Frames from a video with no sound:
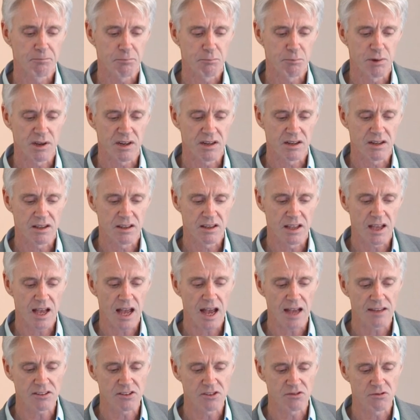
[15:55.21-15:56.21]
but the
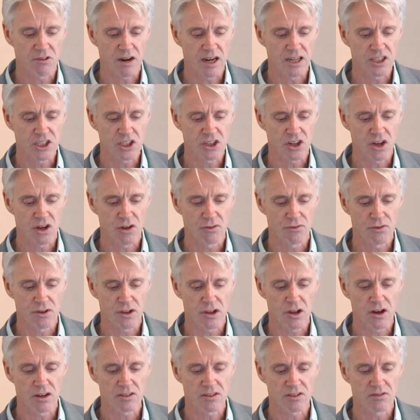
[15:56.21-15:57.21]
hazard ratio for
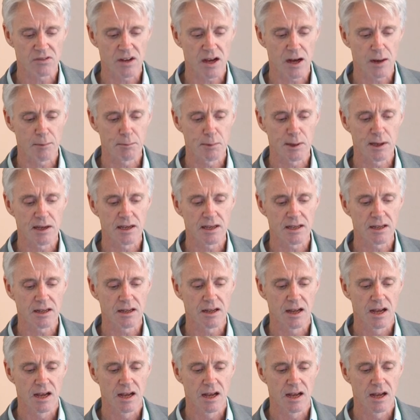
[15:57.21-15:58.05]
loss of RB